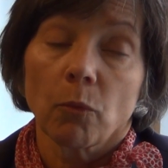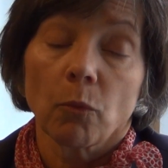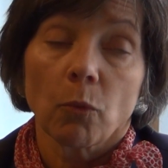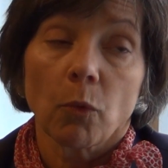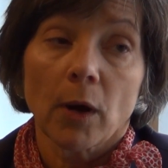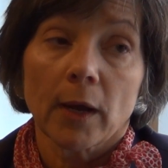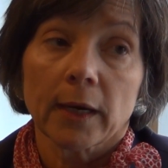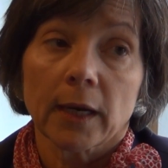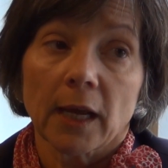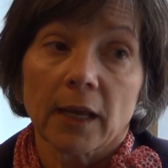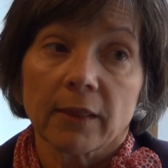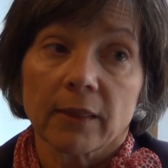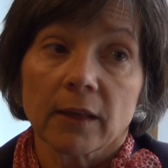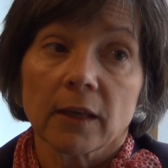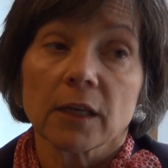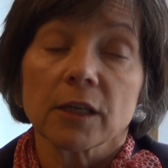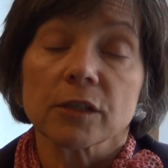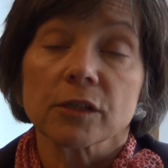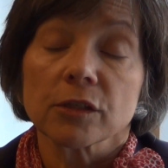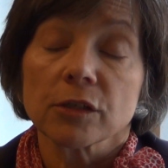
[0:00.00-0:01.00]
What I
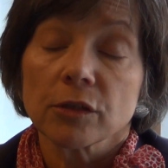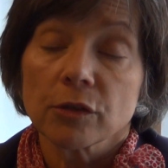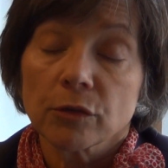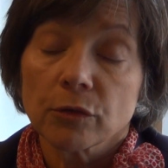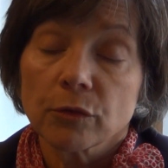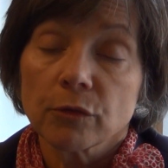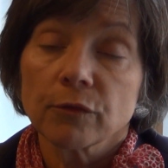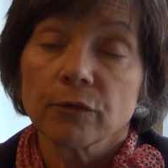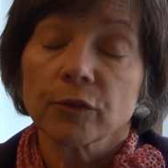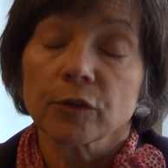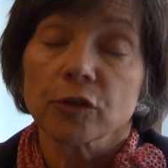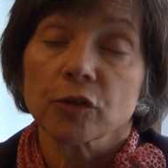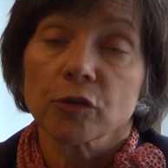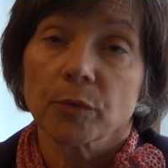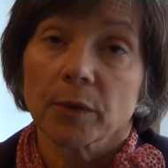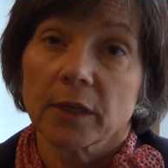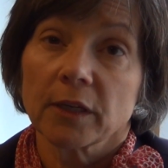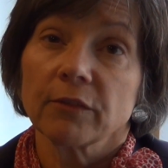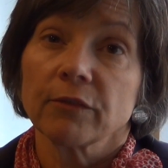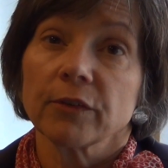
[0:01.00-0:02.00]
think is new for
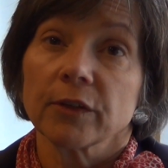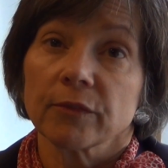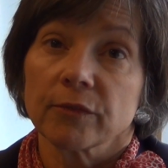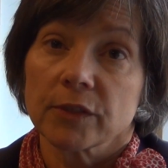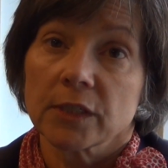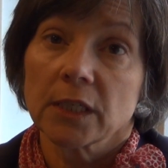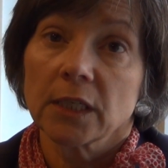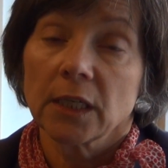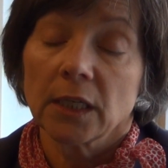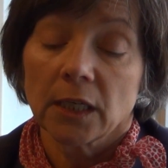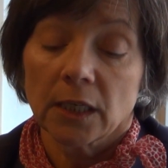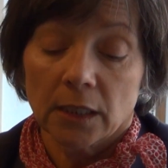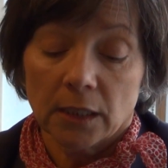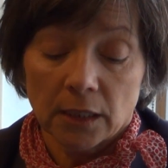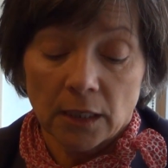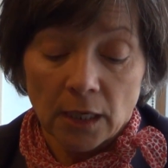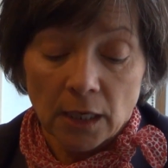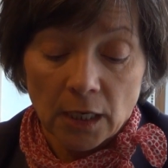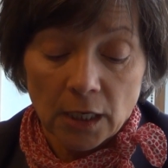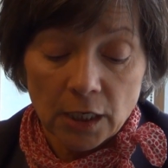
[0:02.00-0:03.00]

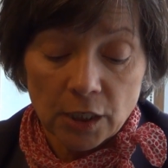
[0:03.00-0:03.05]
2015